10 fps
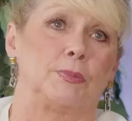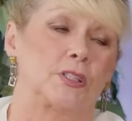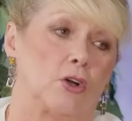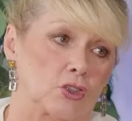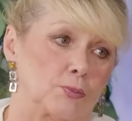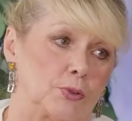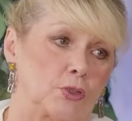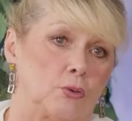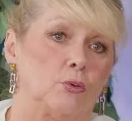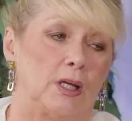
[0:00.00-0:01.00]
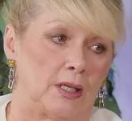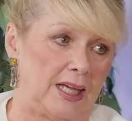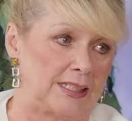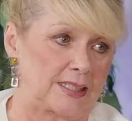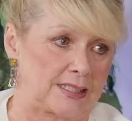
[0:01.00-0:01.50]
me to hospital, and I
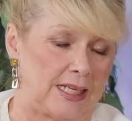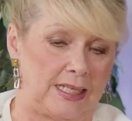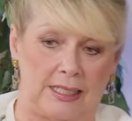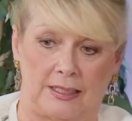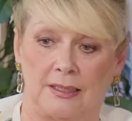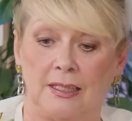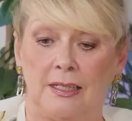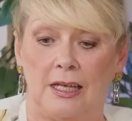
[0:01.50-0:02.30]
had to stay in.